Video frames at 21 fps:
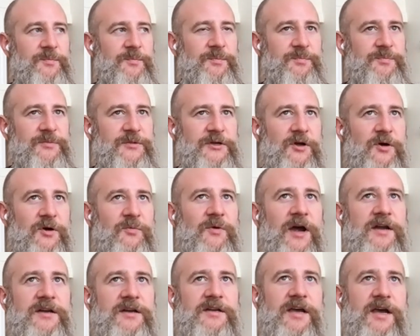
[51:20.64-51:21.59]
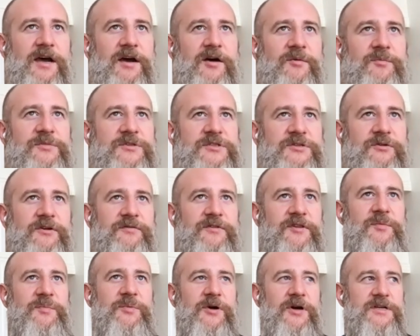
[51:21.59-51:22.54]
Right now I'm sort of in the
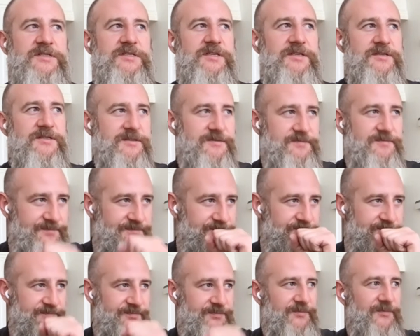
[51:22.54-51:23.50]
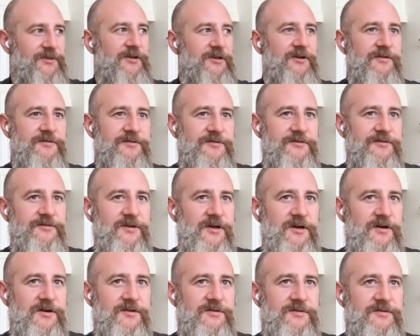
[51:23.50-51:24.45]
process
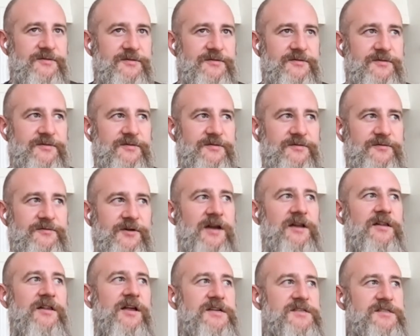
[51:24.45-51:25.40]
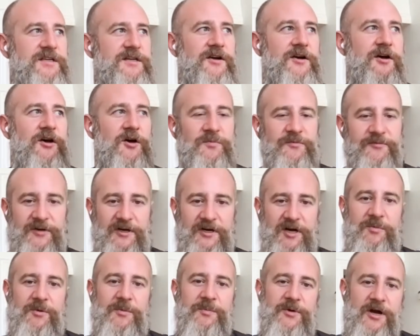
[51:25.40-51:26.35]
of finalizing a home for a
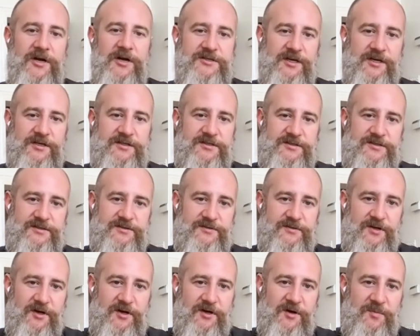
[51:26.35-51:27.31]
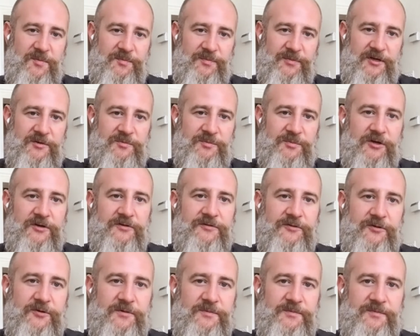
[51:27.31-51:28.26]
couple projects in book
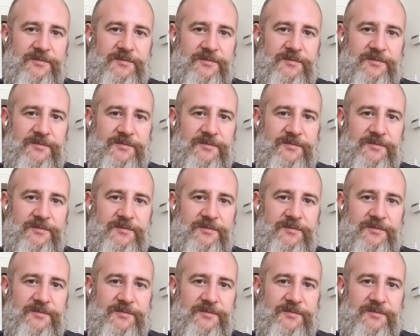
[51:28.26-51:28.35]
form,